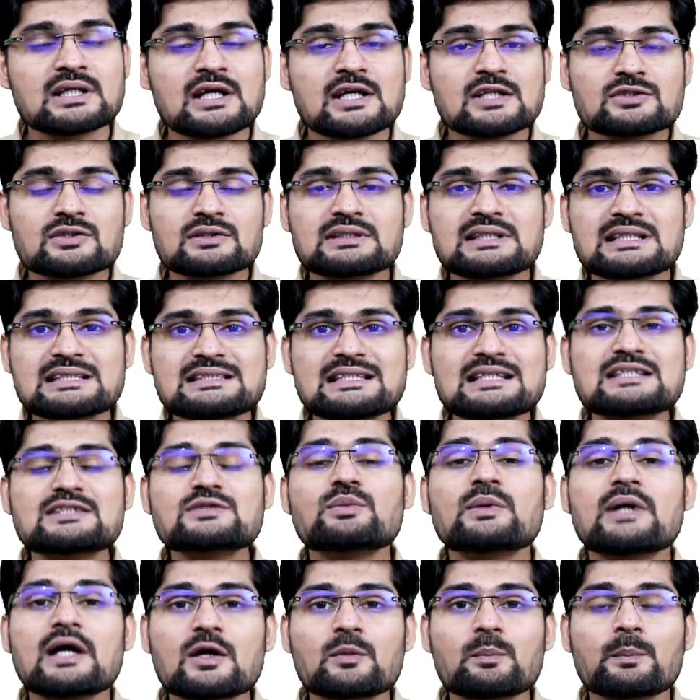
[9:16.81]
So this is
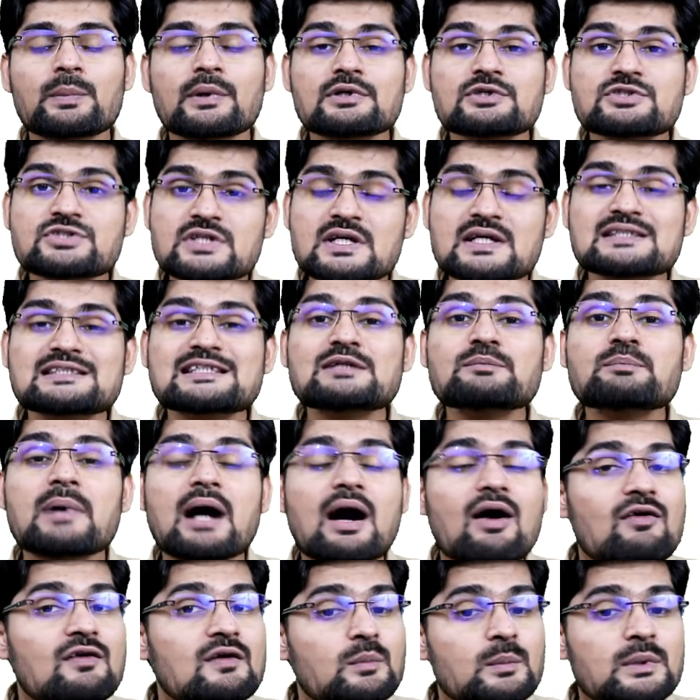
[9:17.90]
where purchasing
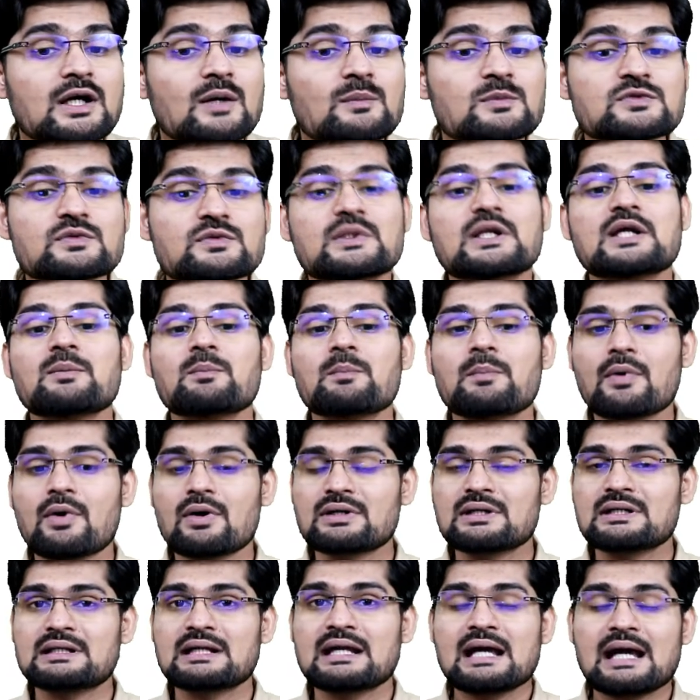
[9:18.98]
power becomes very
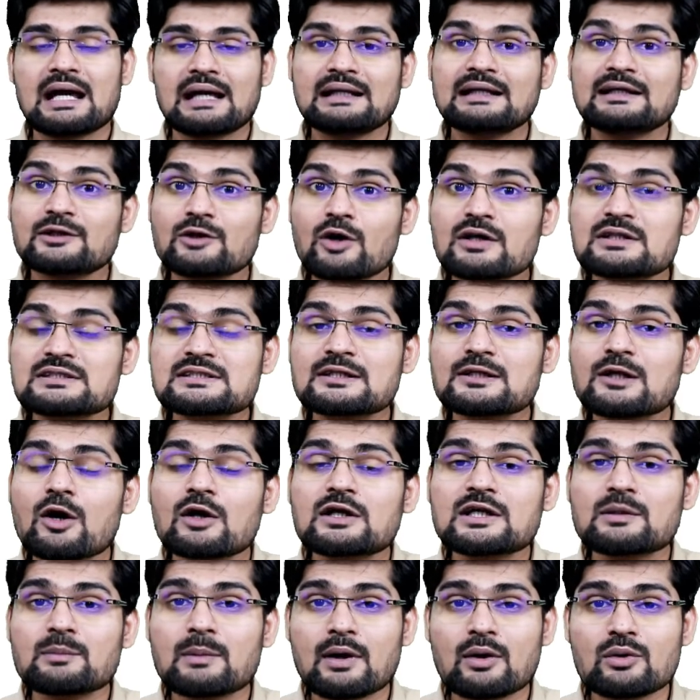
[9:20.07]
important and it talks a lot
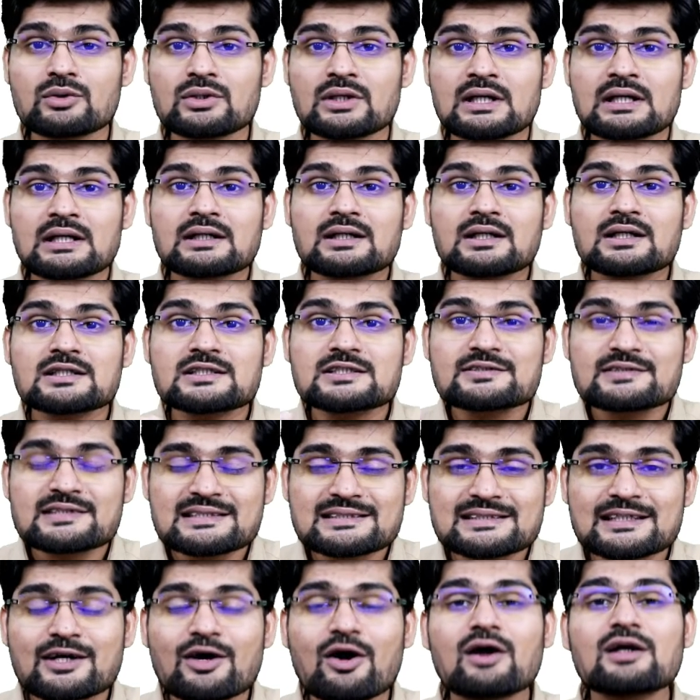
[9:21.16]
about country's
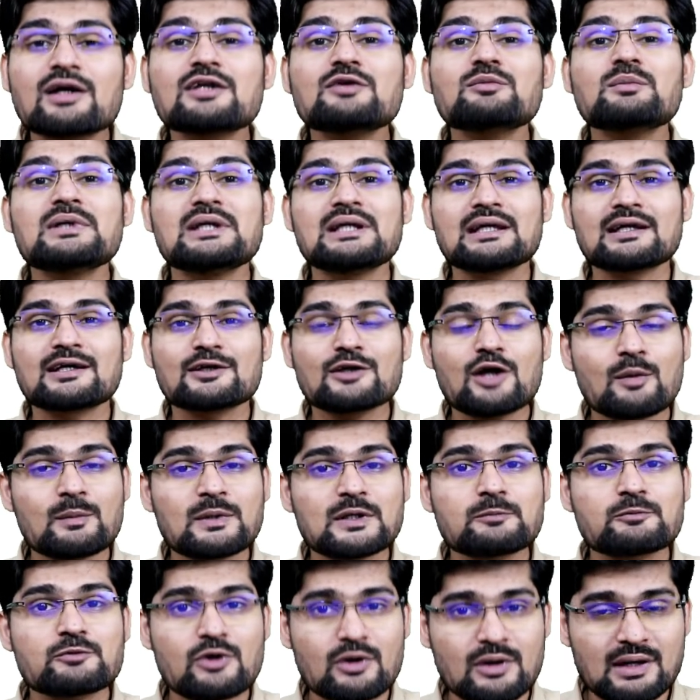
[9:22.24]
economy, economic
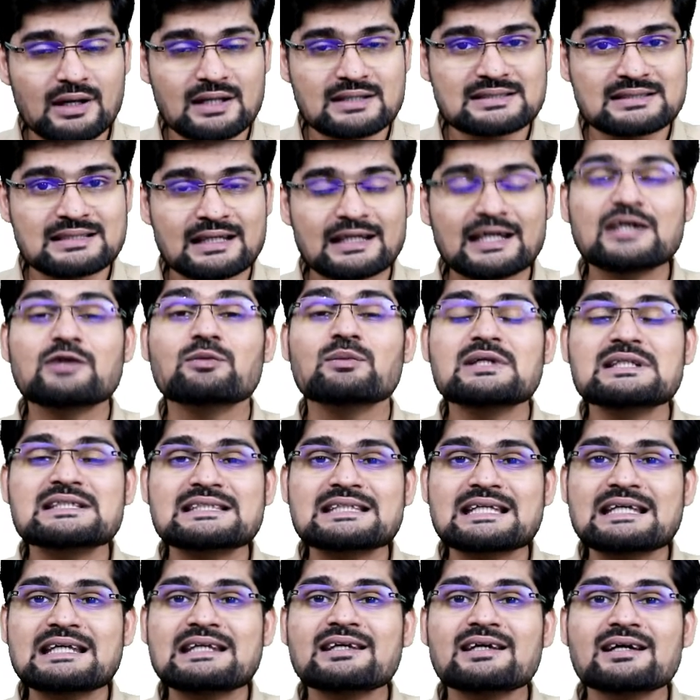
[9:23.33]
progress. It means
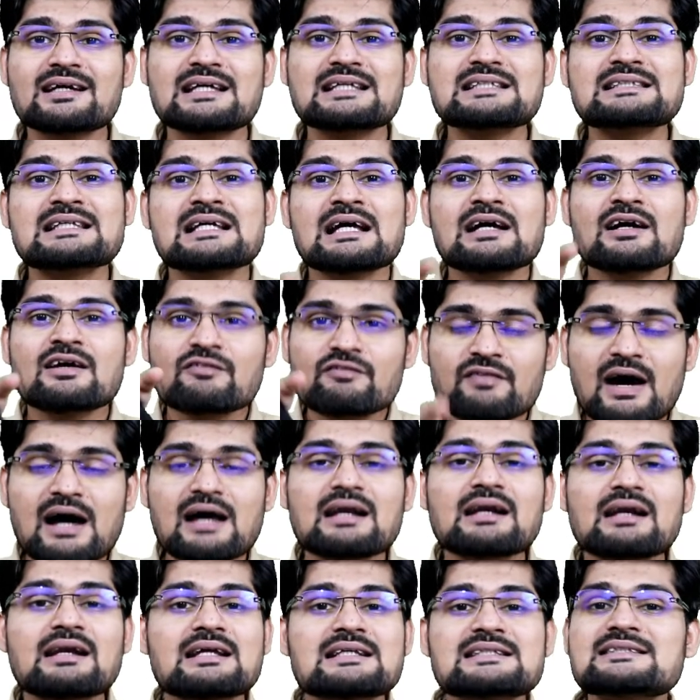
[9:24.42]
Kenya is far
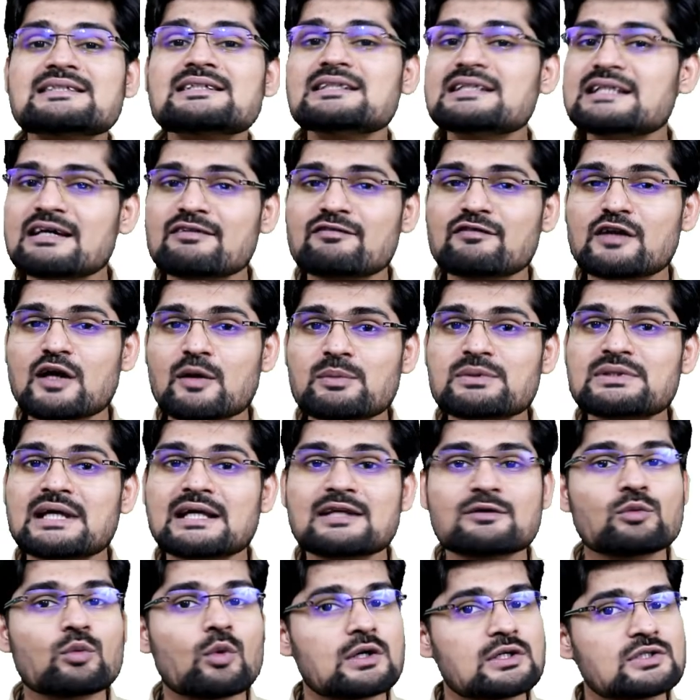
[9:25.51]
lesser developed
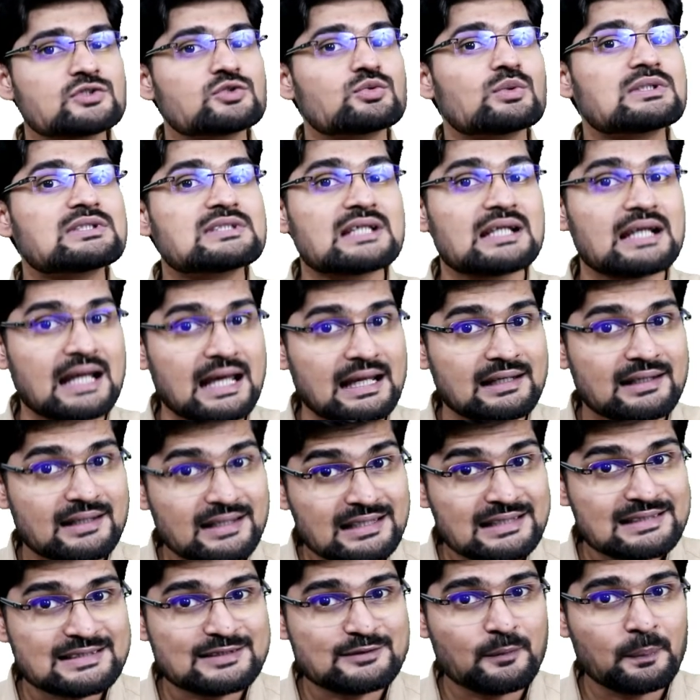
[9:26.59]
than what Switzerland
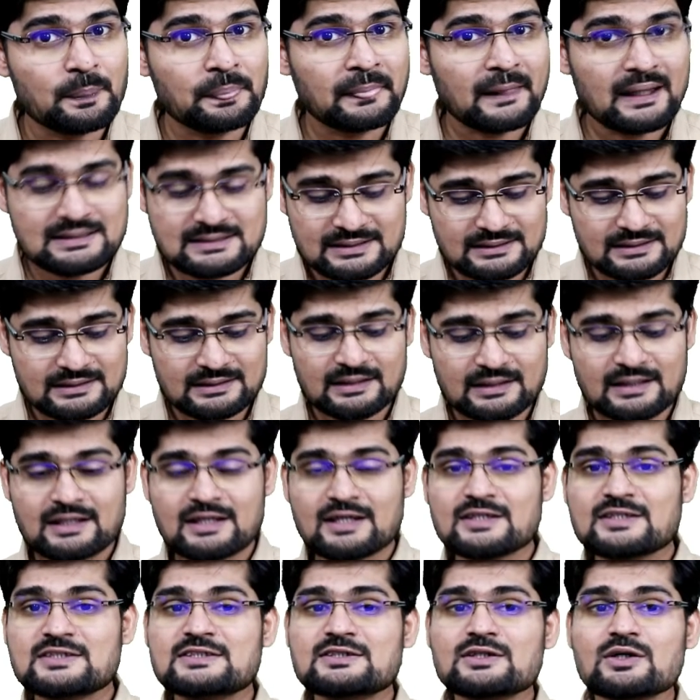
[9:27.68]
is isn't it?
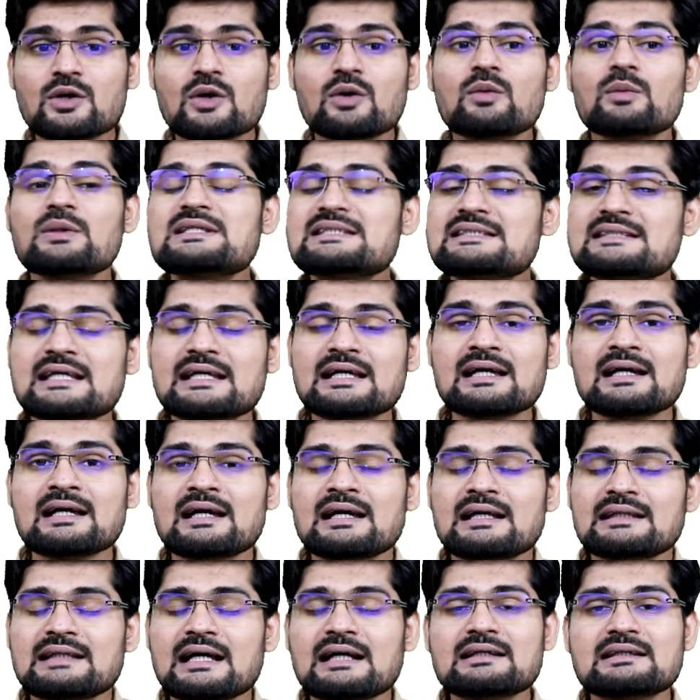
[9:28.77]
So we say
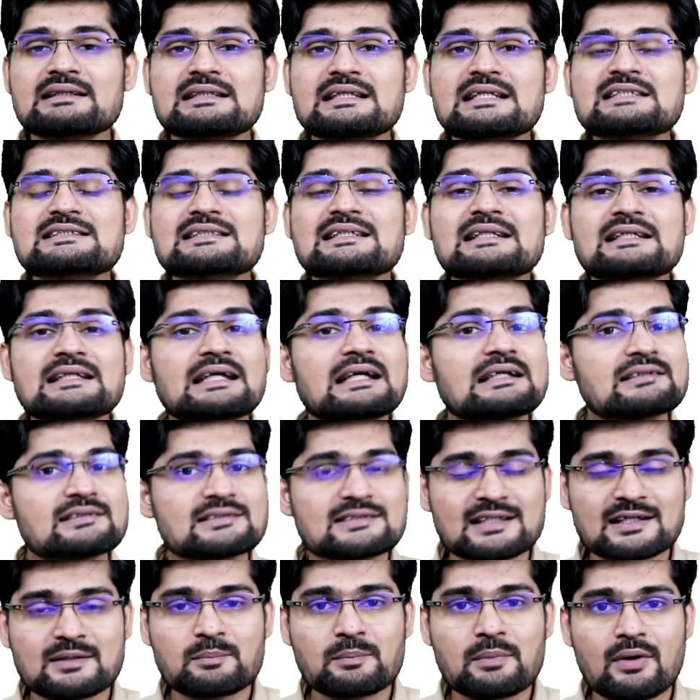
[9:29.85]
that these indicators
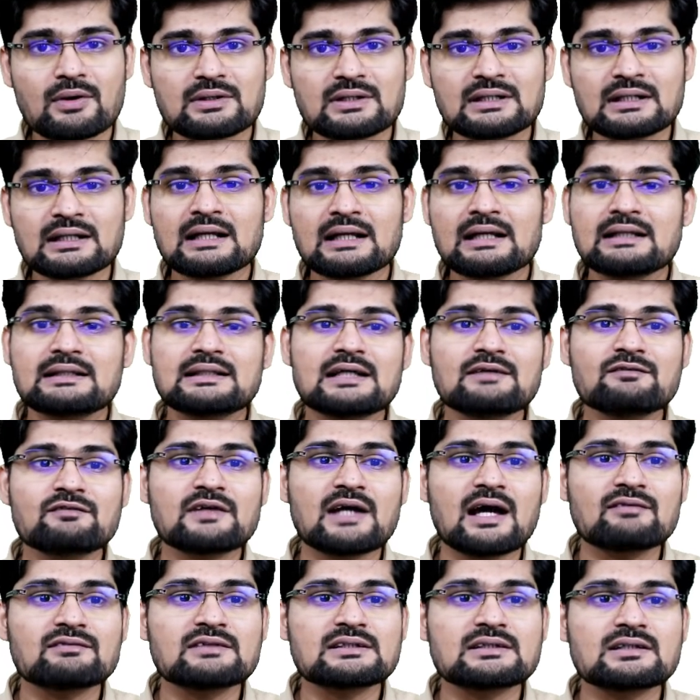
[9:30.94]
are important. Then we
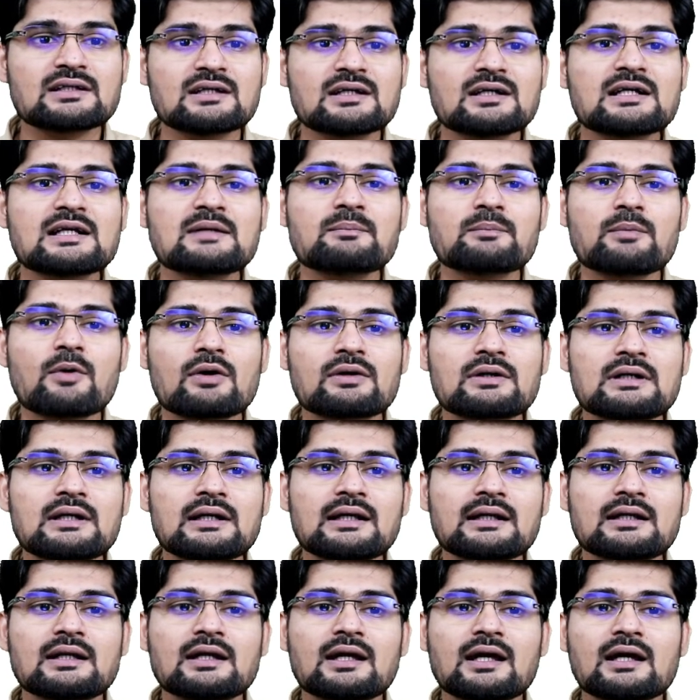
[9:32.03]
have the third important
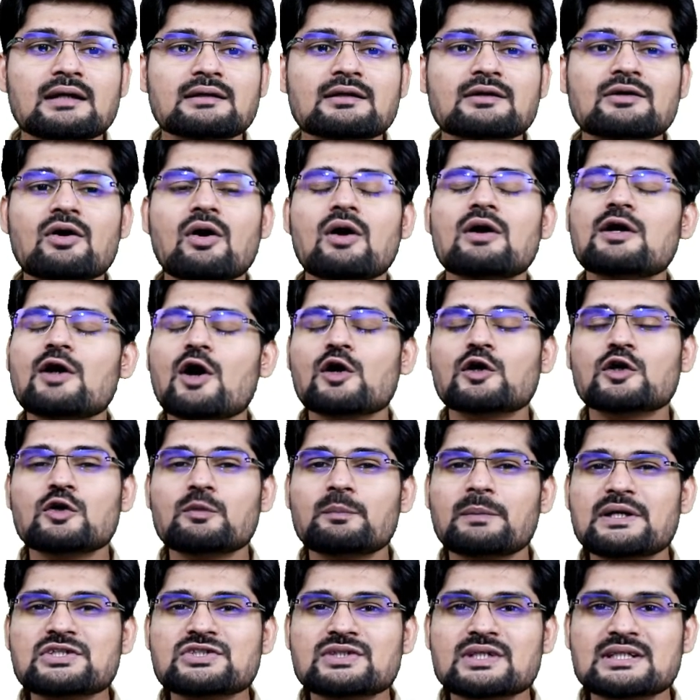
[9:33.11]
indicator called
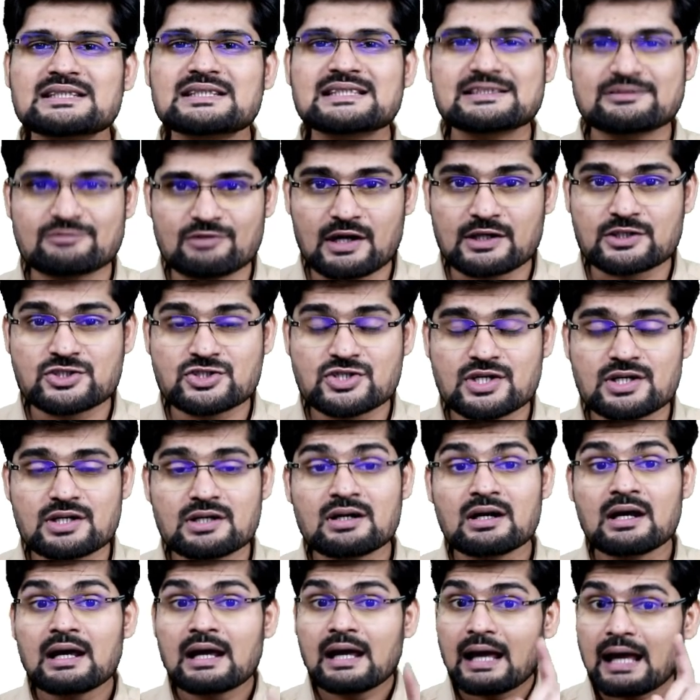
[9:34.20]
occupational structure
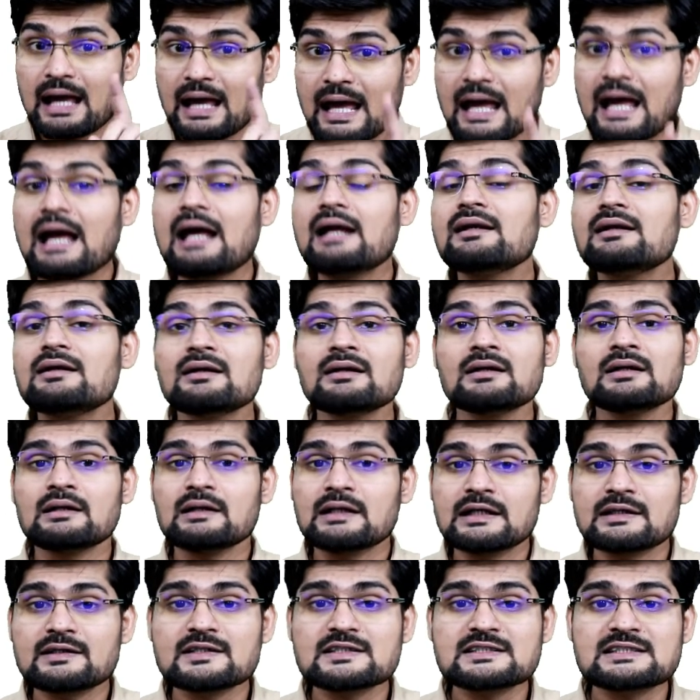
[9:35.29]
and
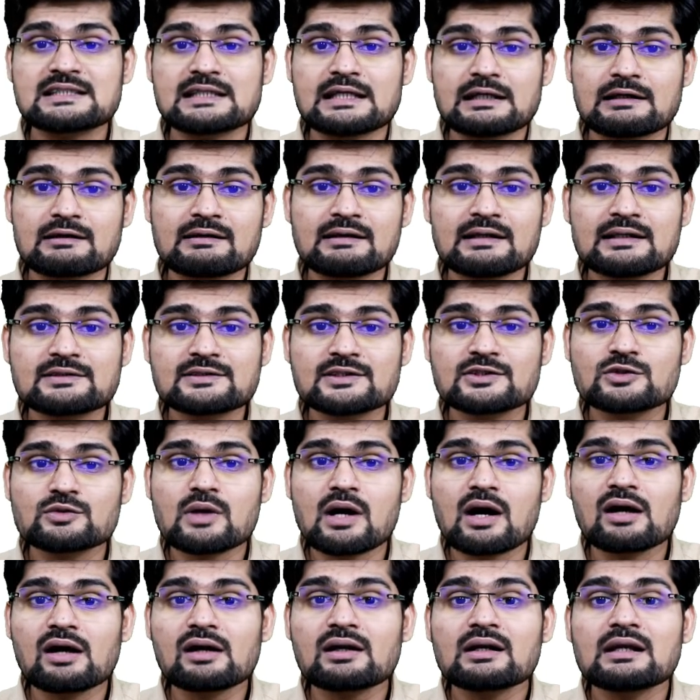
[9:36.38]
it is related to
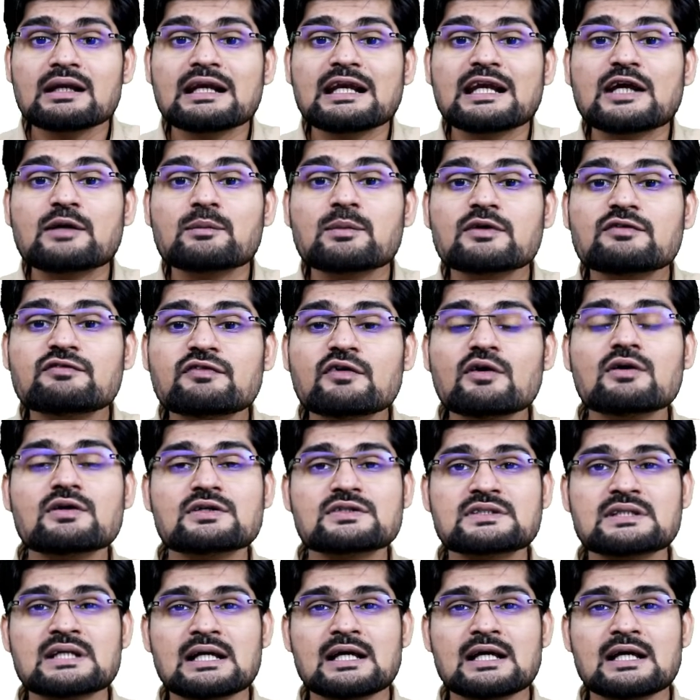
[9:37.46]
our labor force.